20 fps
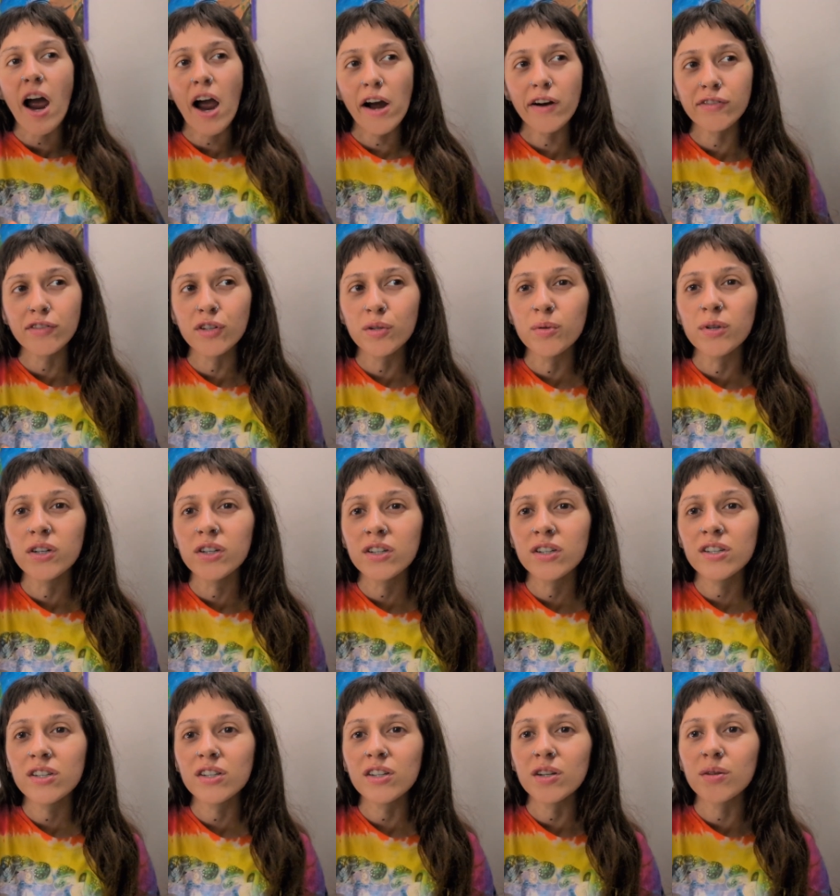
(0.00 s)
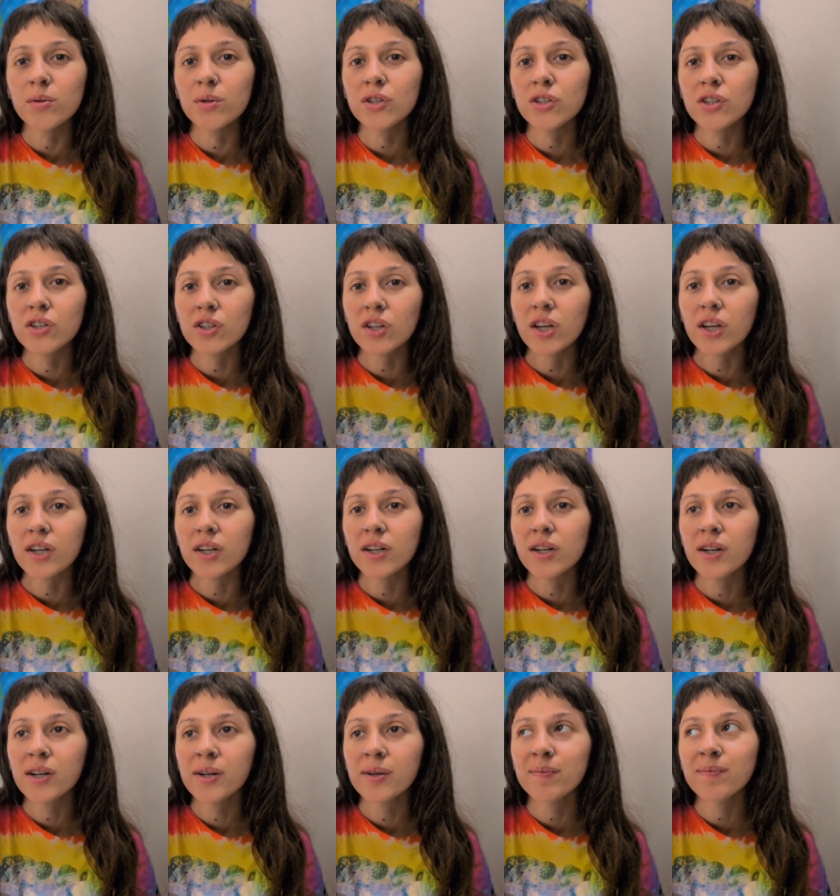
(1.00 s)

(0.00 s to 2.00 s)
afterwards. It was just like,